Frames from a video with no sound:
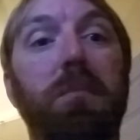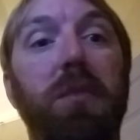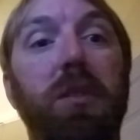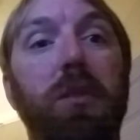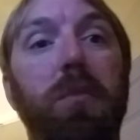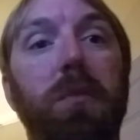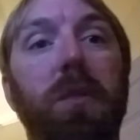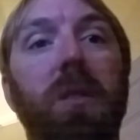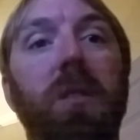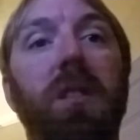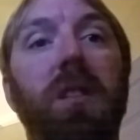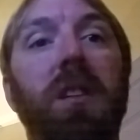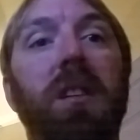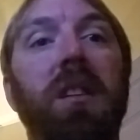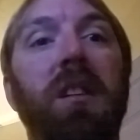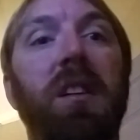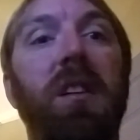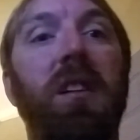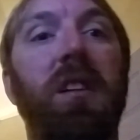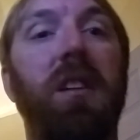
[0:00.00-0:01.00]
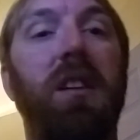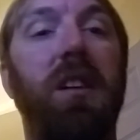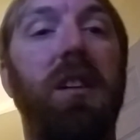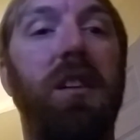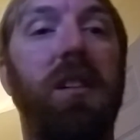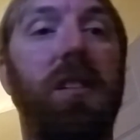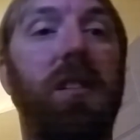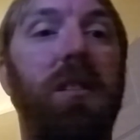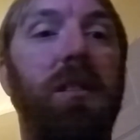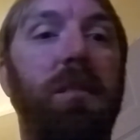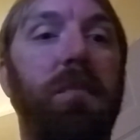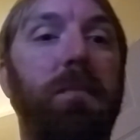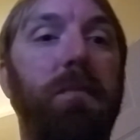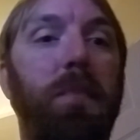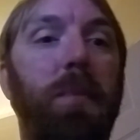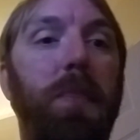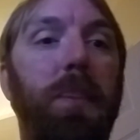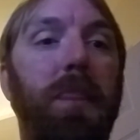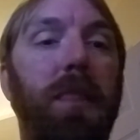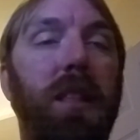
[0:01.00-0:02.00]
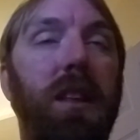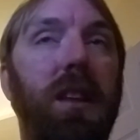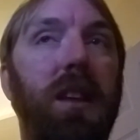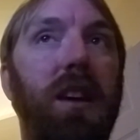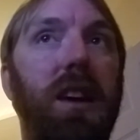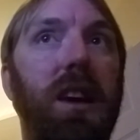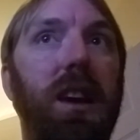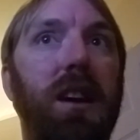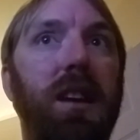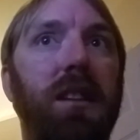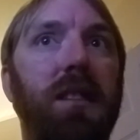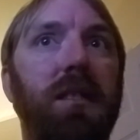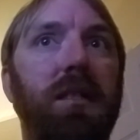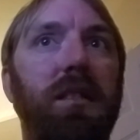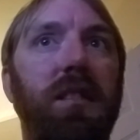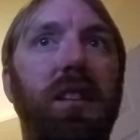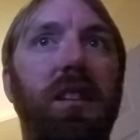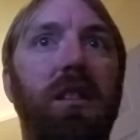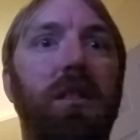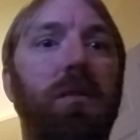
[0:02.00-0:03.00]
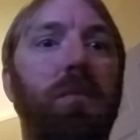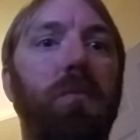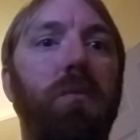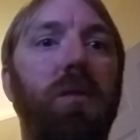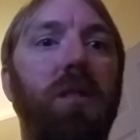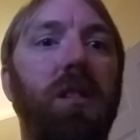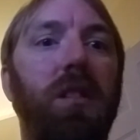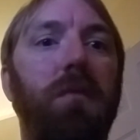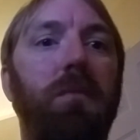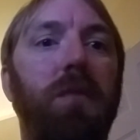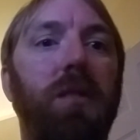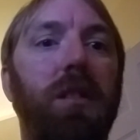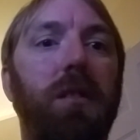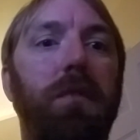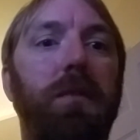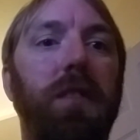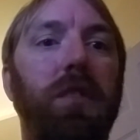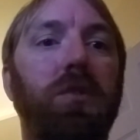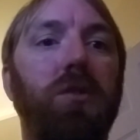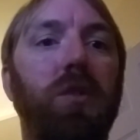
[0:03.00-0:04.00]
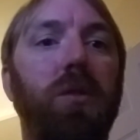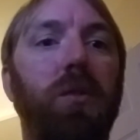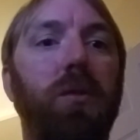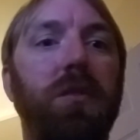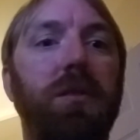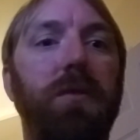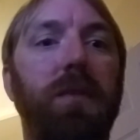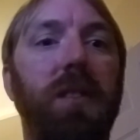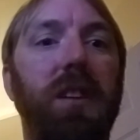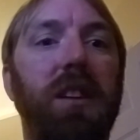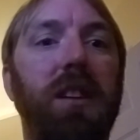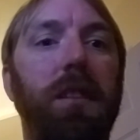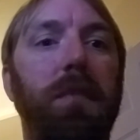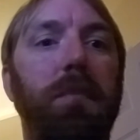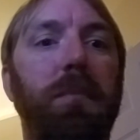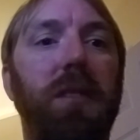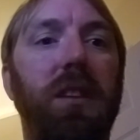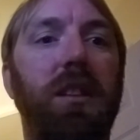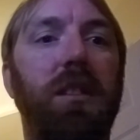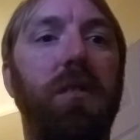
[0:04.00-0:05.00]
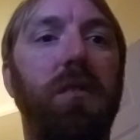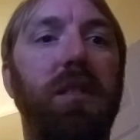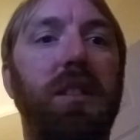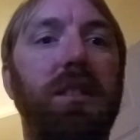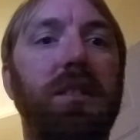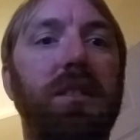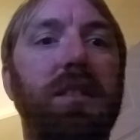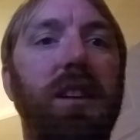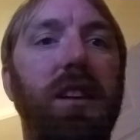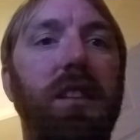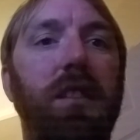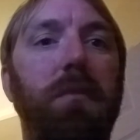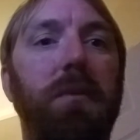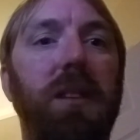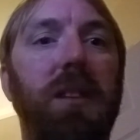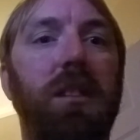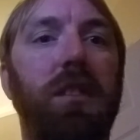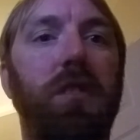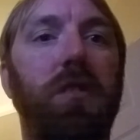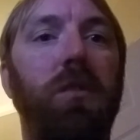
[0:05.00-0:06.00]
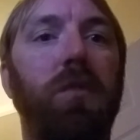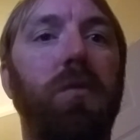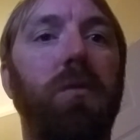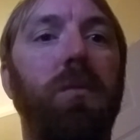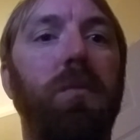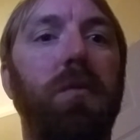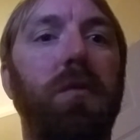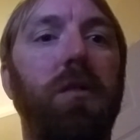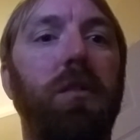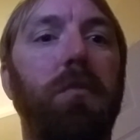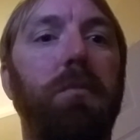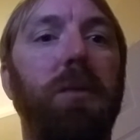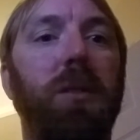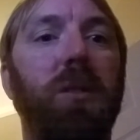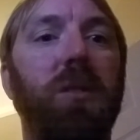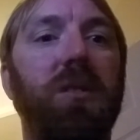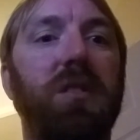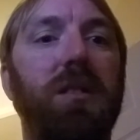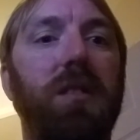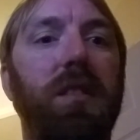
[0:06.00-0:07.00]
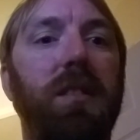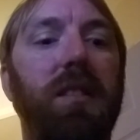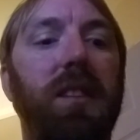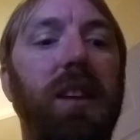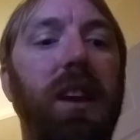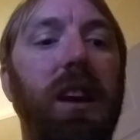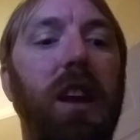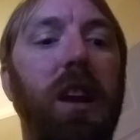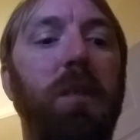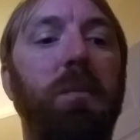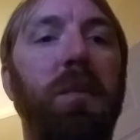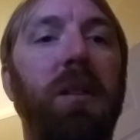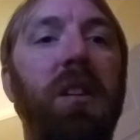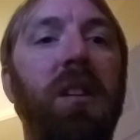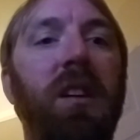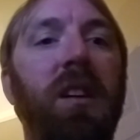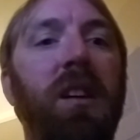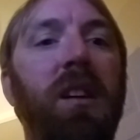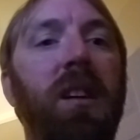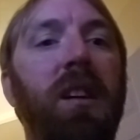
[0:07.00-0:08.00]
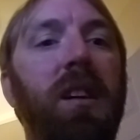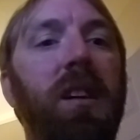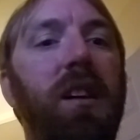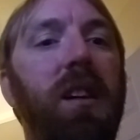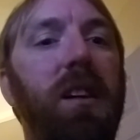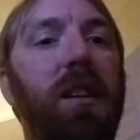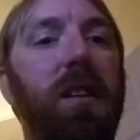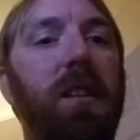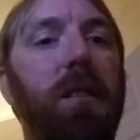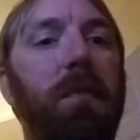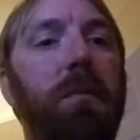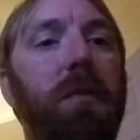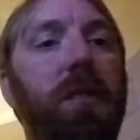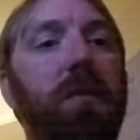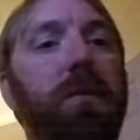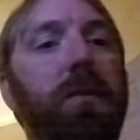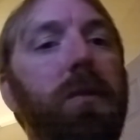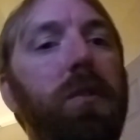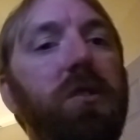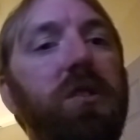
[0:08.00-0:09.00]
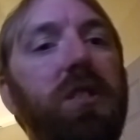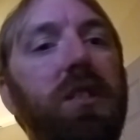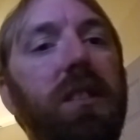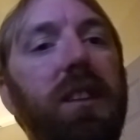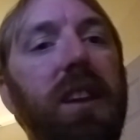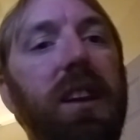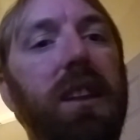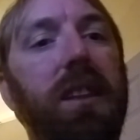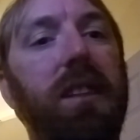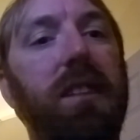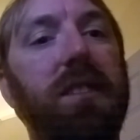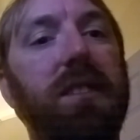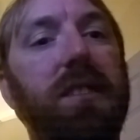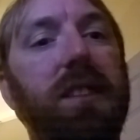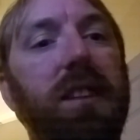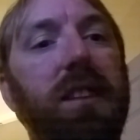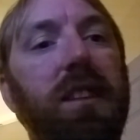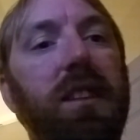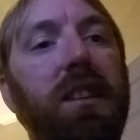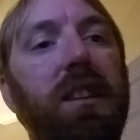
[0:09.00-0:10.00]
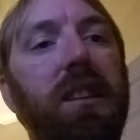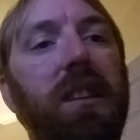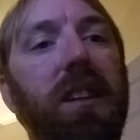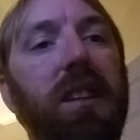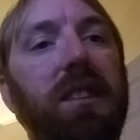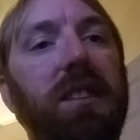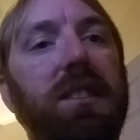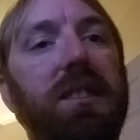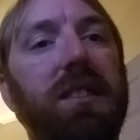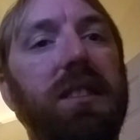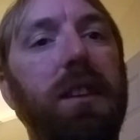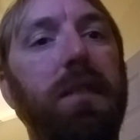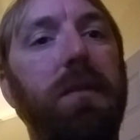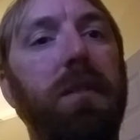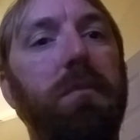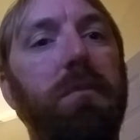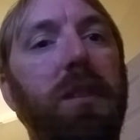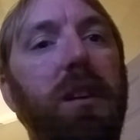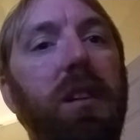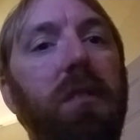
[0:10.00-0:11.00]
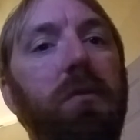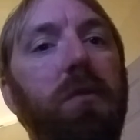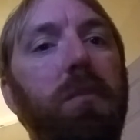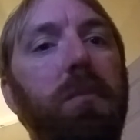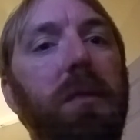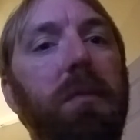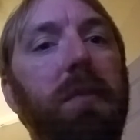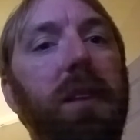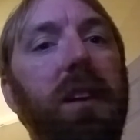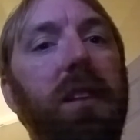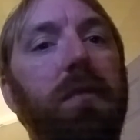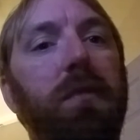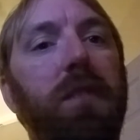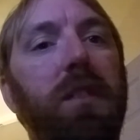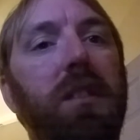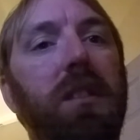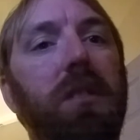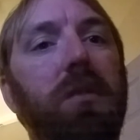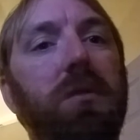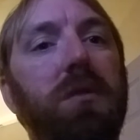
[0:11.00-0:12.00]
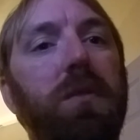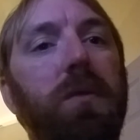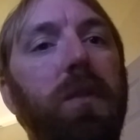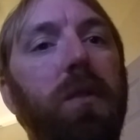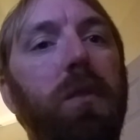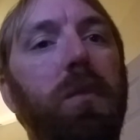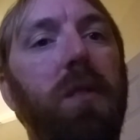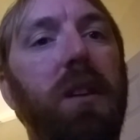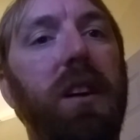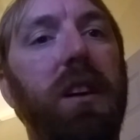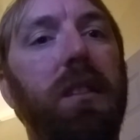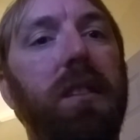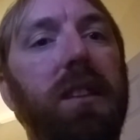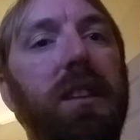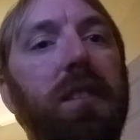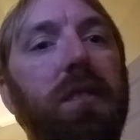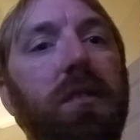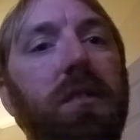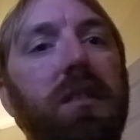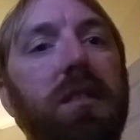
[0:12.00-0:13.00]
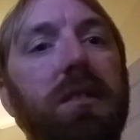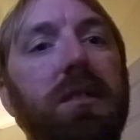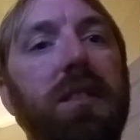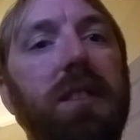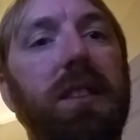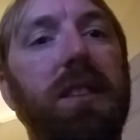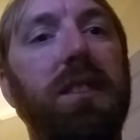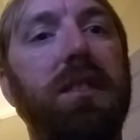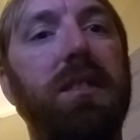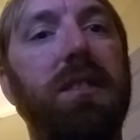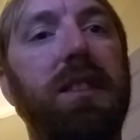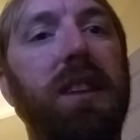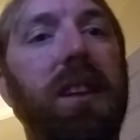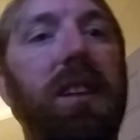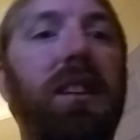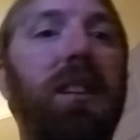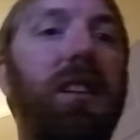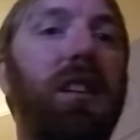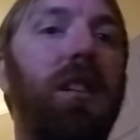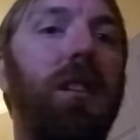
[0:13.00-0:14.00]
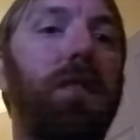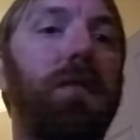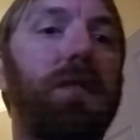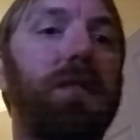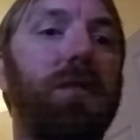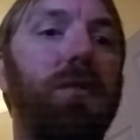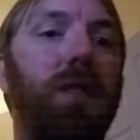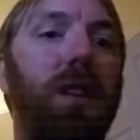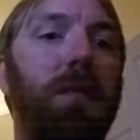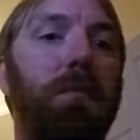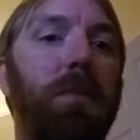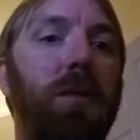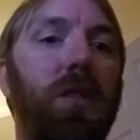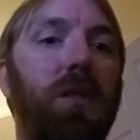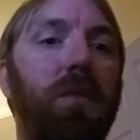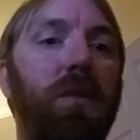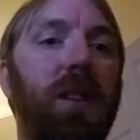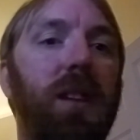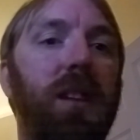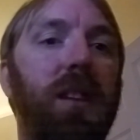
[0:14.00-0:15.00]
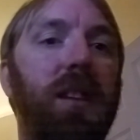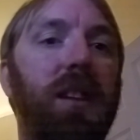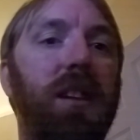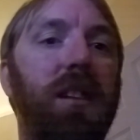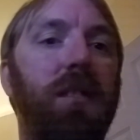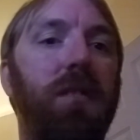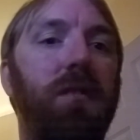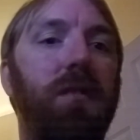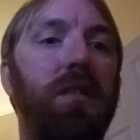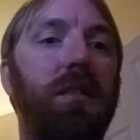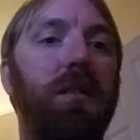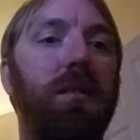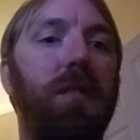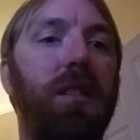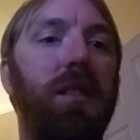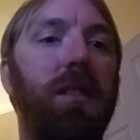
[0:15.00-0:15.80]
Bluebird. And what the future holds for him. He's gotten to be a new person in the game. Unfortunately, NS9987 probably won't be making videos for a while either, because he's taking care of his grandma right now, and